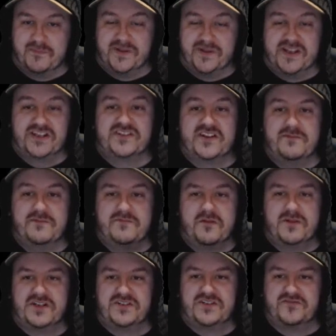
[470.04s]
Because in
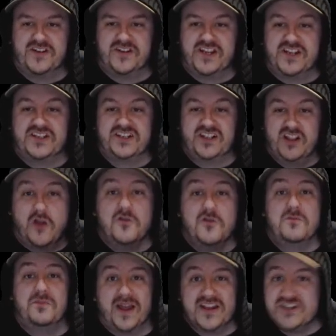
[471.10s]
Pro Manager 3 you could
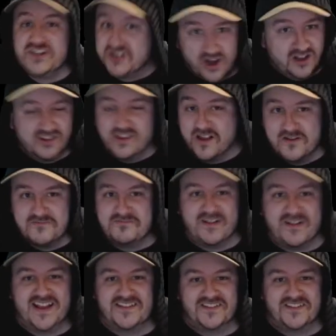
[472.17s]
loan players. You can't loan
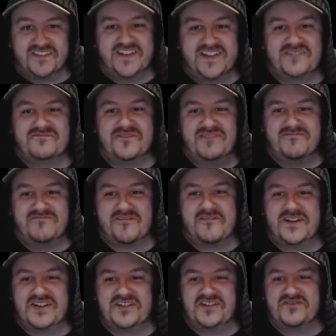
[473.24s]
players on this, but in Pro
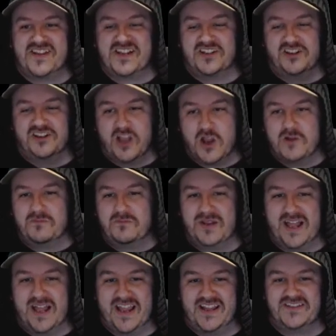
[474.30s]
Manager 3 you could loan
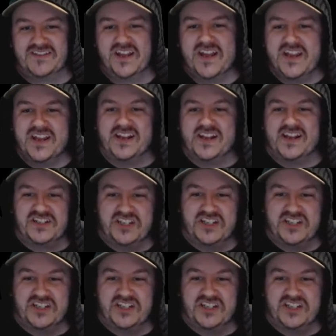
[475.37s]
players. You could